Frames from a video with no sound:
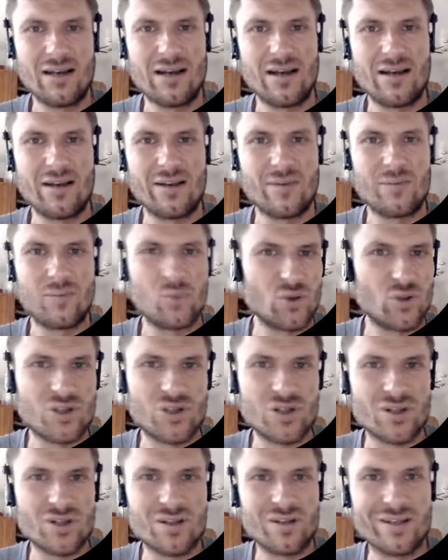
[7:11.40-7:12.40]
and
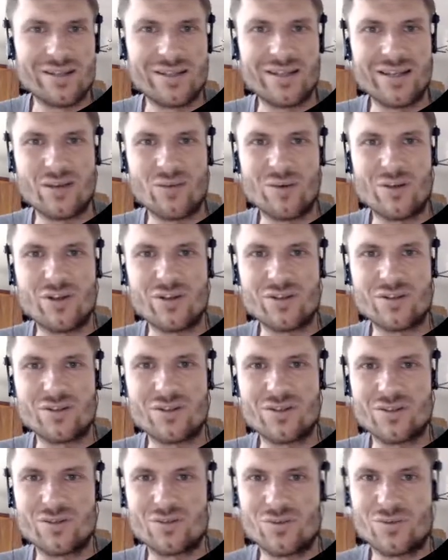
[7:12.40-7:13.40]
put these
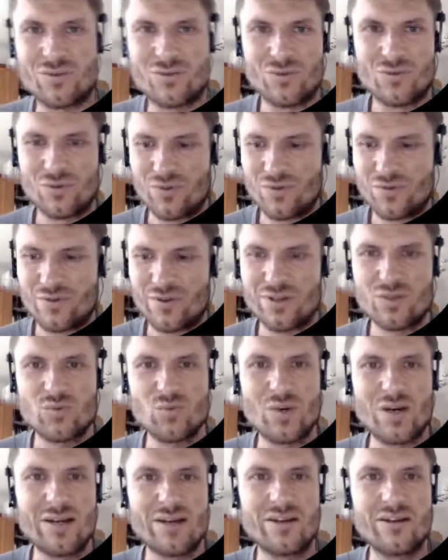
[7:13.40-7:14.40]
equations to the first
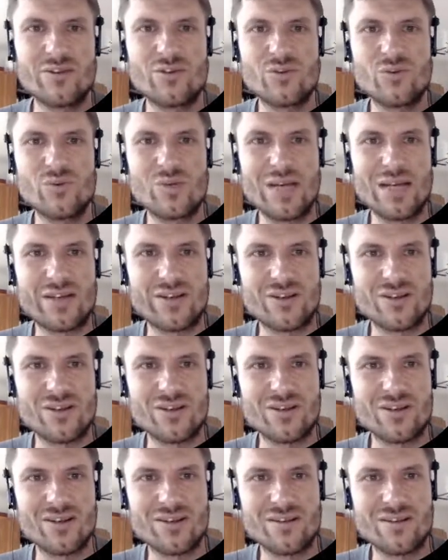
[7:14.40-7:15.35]
one to get